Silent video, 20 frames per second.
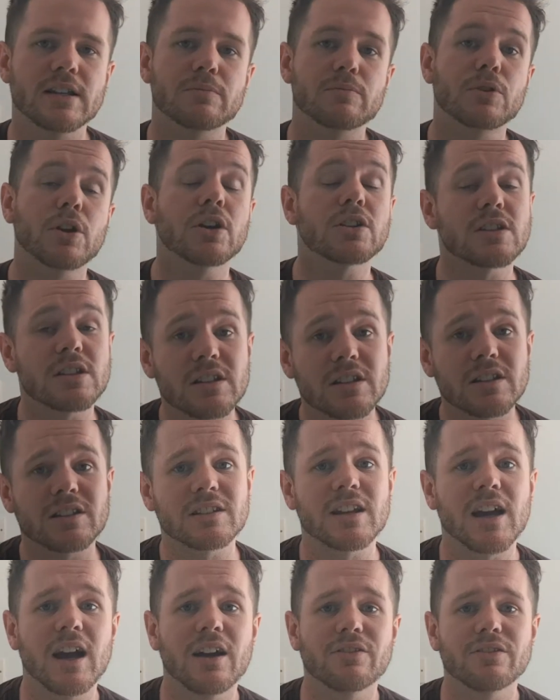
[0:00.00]
Because it's the
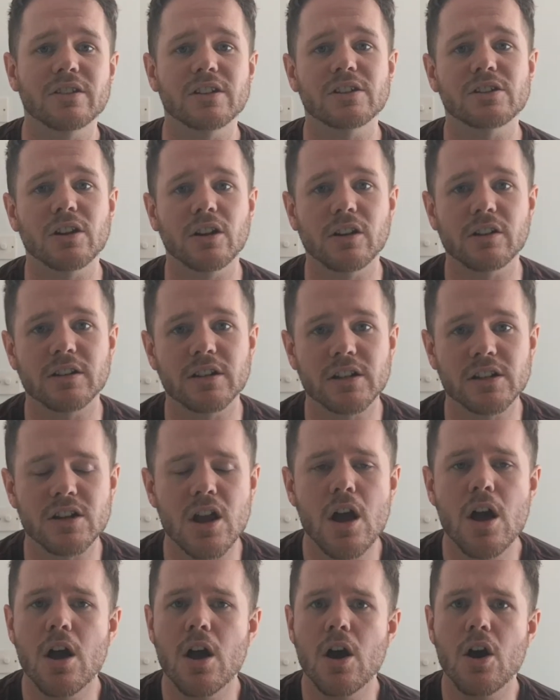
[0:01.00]
start of the Easter holidays,
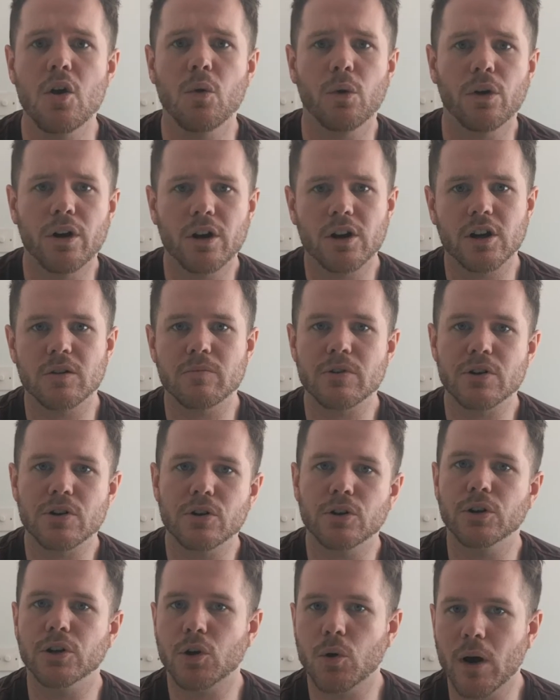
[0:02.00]
we're not going to be
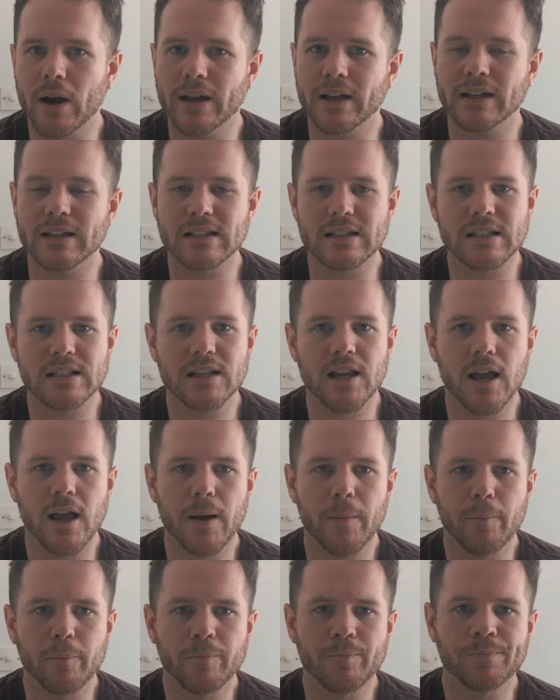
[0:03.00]
going quite as
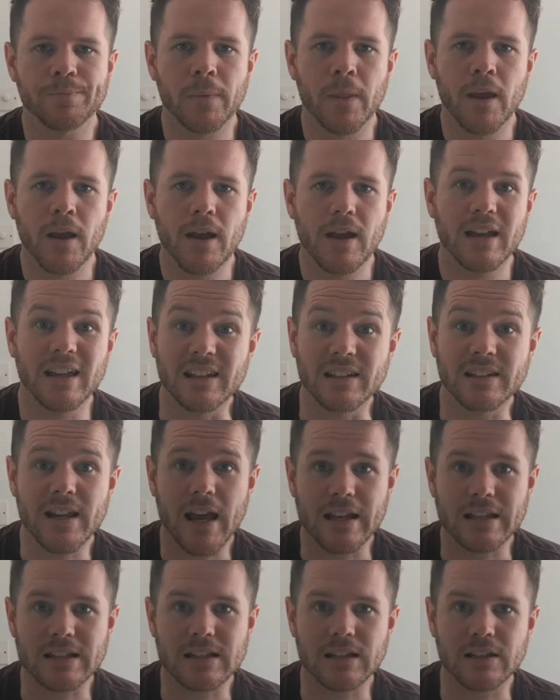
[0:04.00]

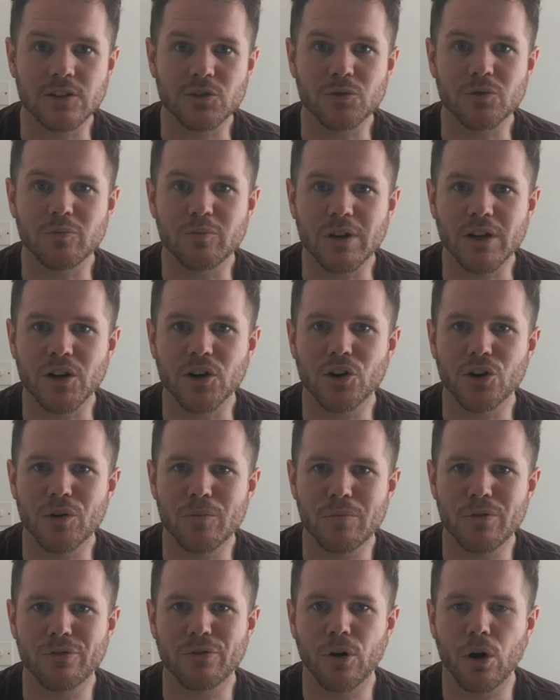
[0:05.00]
intensely as we've been going
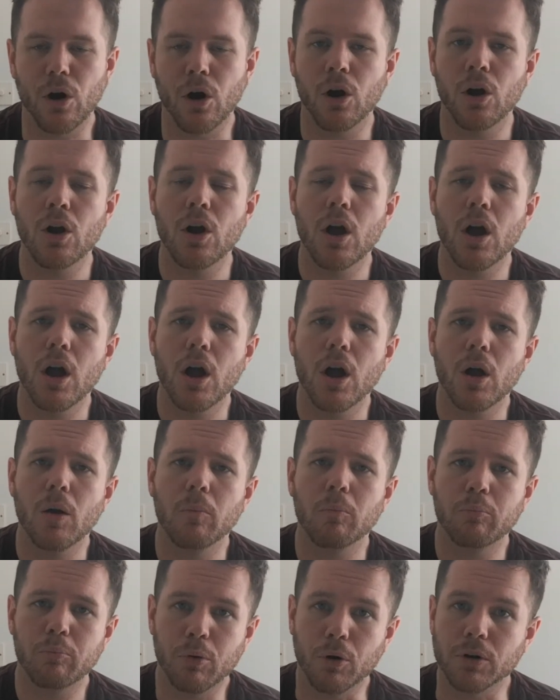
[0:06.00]
before,
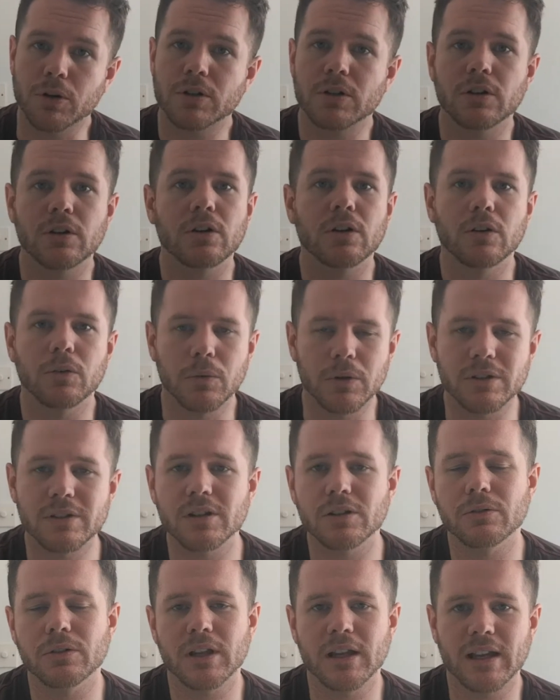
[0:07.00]
but we
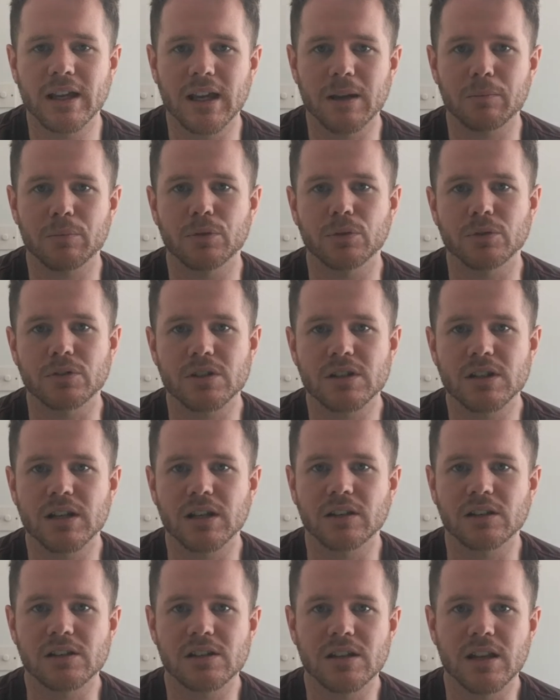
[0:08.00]
do need to keep those
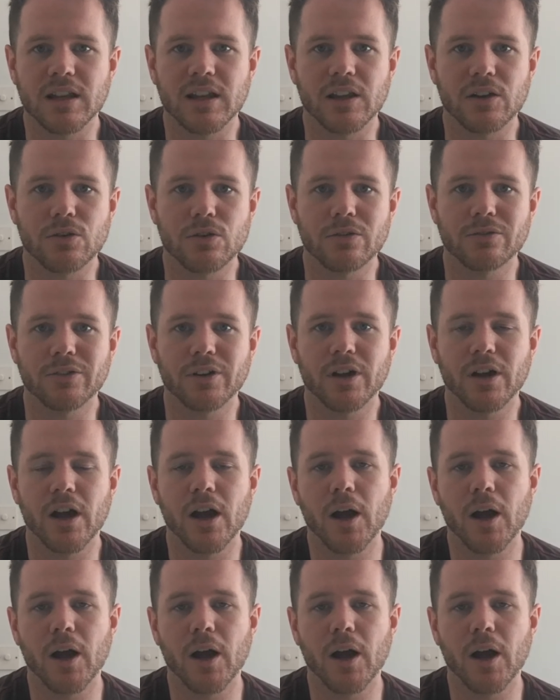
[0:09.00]
skills ticking over.